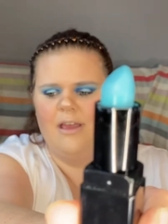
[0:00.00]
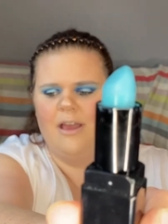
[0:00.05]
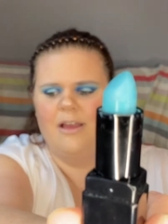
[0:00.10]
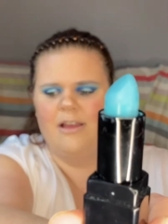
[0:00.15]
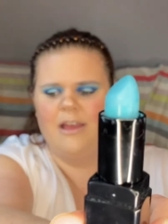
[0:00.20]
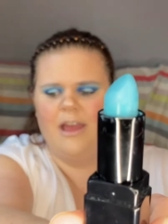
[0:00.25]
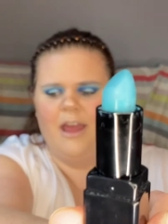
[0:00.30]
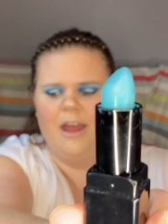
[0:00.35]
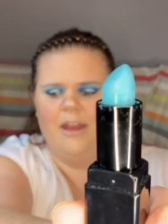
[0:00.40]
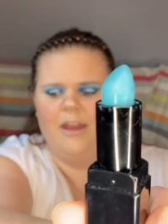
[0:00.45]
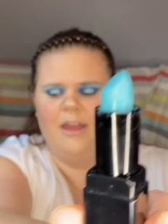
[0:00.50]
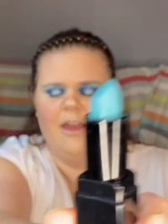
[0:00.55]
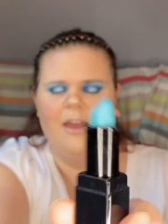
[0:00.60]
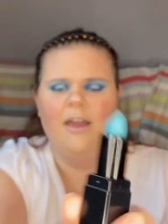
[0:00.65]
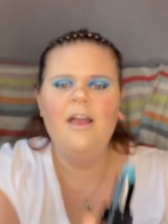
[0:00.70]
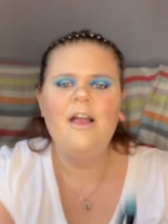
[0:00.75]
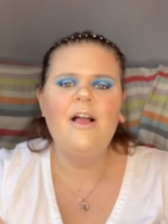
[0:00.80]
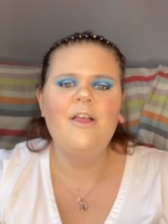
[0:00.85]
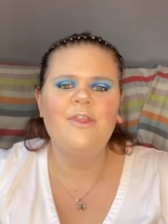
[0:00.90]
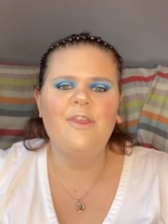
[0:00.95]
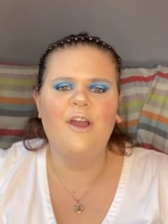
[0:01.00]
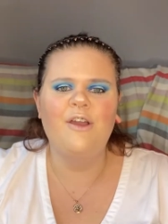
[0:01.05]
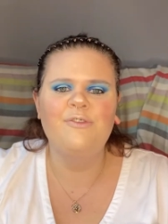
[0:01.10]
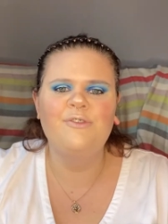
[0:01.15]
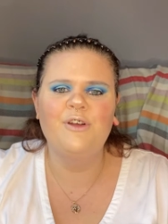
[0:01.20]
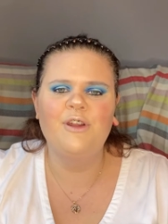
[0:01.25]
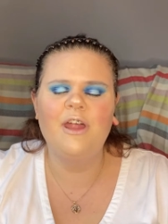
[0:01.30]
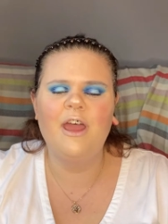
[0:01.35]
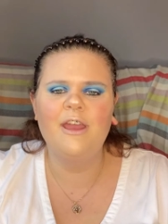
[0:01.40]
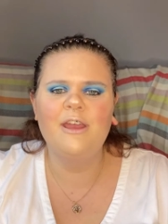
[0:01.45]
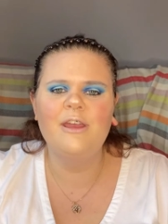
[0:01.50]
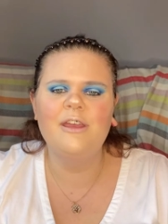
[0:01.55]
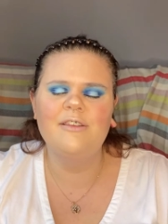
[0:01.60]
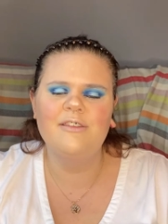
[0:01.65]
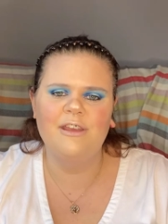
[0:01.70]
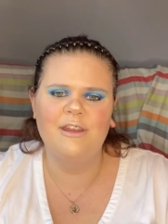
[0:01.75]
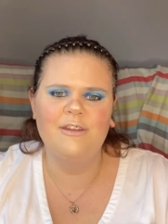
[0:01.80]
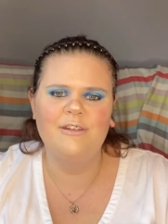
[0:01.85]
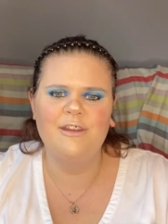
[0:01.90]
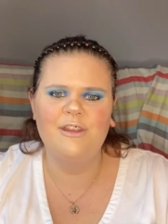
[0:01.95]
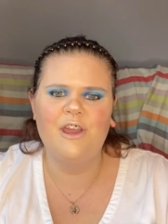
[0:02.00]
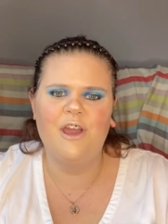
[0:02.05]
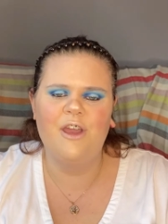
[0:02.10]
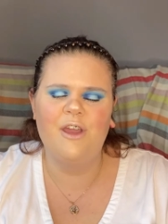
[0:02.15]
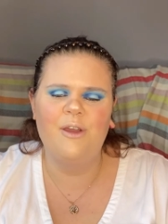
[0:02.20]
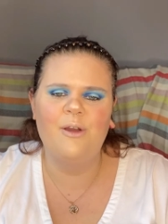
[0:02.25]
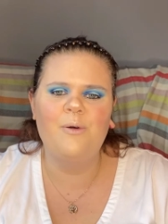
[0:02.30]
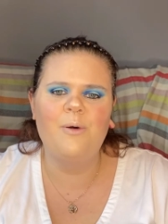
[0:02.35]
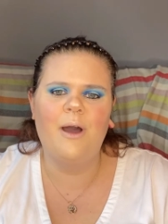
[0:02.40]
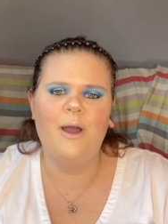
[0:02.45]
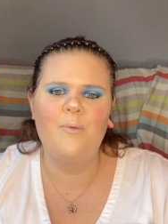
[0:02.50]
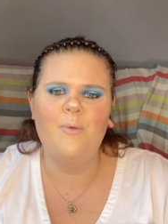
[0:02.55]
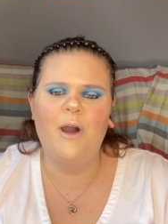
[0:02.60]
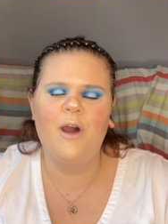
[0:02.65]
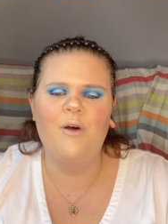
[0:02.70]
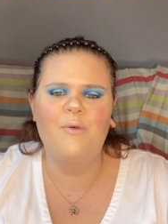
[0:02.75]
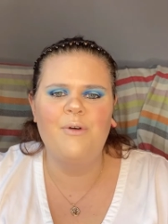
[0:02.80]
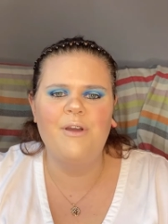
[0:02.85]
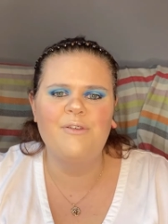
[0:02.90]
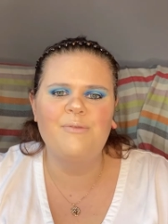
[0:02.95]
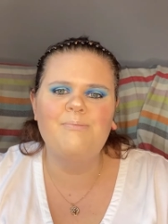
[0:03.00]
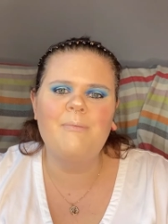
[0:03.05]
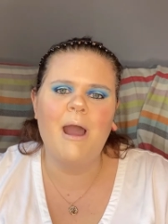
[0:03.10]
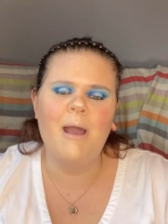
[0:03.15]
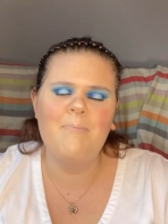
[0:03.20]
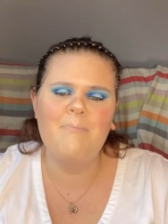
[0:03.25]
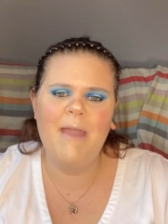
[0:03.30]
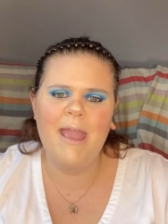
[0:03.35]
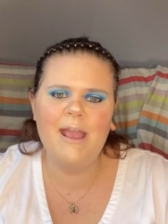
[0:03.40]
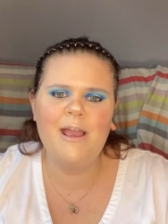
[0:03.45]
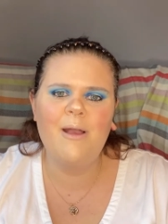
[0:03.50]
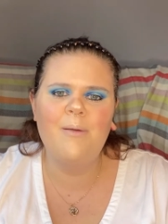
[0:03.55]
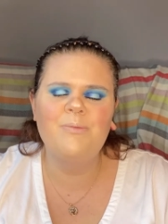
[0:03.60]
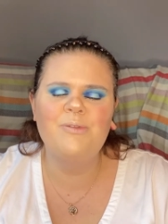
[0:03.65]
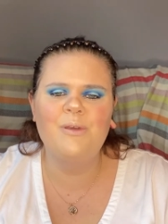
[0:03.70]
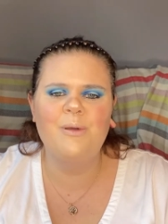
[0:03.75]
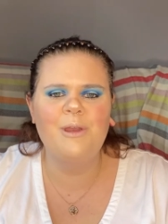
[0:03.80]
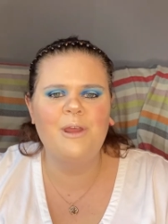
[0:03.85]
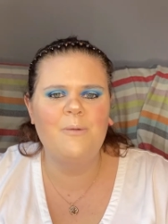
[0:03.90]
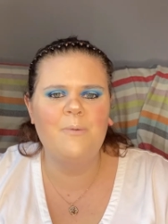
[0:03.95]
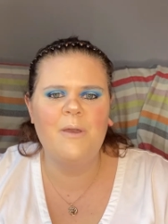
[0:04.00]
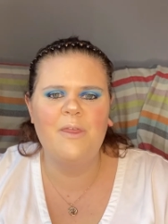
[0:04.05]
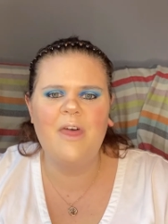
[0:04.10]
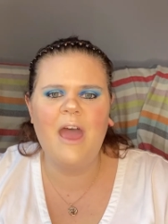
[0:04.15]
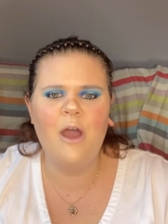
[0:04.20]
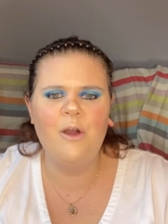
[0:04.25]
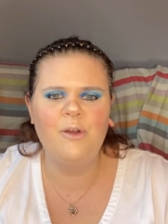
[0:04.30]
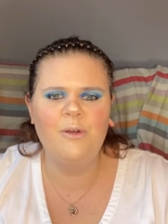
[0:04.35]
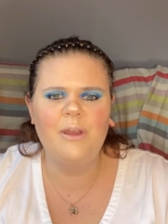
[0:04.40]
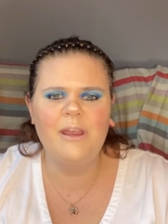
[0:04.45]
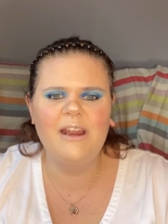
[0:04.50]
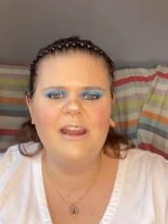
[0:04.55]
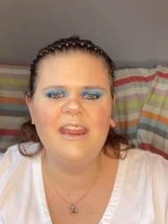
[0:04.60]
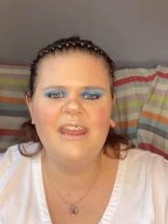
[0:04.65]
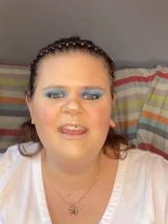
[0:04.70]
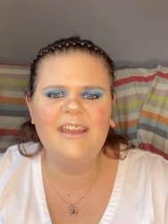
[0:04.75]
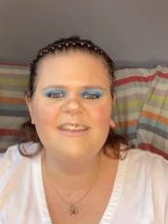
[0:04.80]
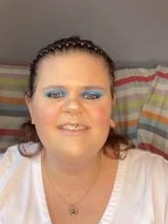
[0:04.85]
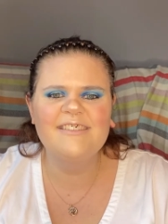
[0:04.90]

colour that I feel like is going to go quite well with my makeup, so I'm going to put that on quickly.